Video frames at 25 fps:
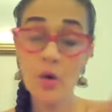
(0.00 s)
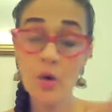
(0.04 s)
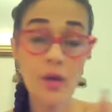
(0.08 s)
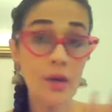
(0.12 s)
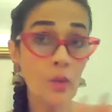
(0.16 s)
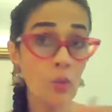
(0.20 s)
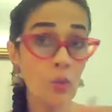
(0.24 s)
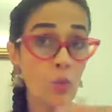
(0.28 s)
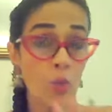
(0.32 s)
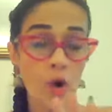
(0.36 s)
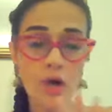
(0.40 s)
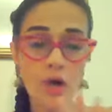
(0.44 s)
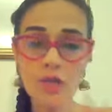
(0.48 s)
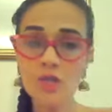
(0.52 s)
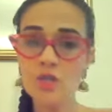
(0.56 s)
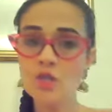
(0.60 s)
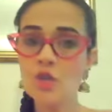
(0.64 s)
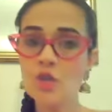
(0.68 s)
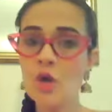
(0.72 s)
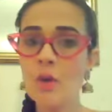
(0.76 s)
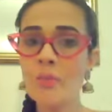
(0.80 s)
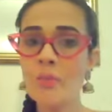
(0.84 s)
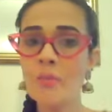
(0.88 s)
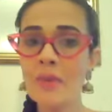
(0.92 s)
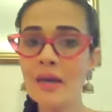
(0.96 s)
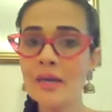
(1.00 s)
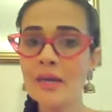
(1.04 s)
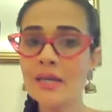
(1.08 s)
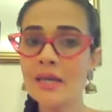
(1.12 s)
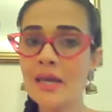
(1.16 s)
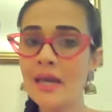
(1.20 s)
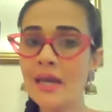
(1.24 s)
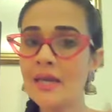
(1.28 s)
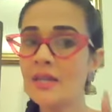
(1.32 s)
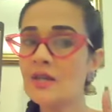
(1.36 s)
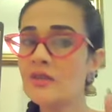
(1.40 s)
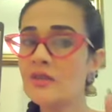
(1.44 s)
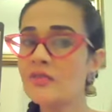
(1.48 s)
okay, watch your
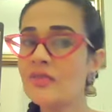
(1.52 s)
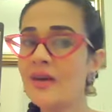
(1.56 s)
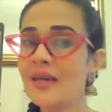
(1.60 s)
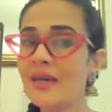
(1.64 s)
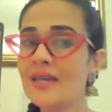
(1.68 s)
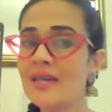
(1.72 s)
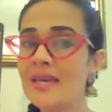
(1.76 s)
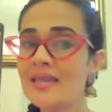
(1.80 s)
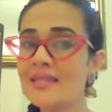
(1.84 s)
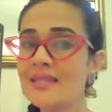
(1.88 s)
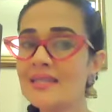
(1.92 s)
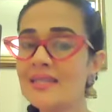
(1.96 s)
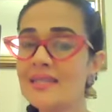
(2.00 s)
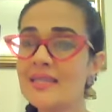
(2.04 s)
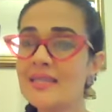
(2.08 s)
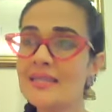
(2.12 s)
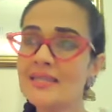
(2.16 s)
money and your finances.